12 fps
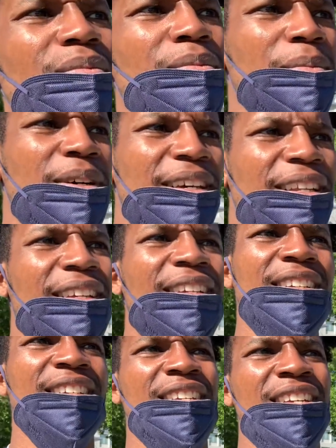but
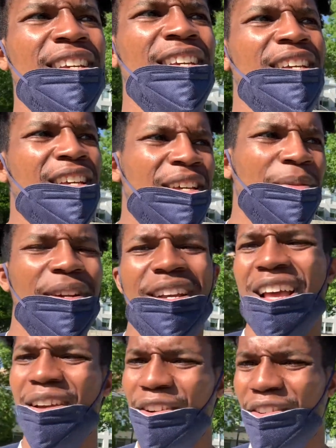we're not
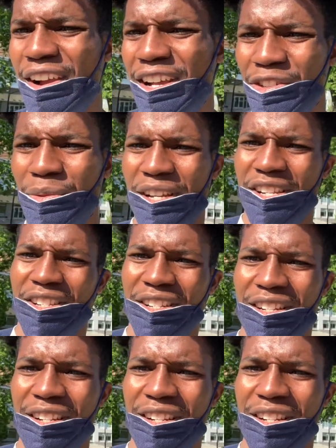having graduation.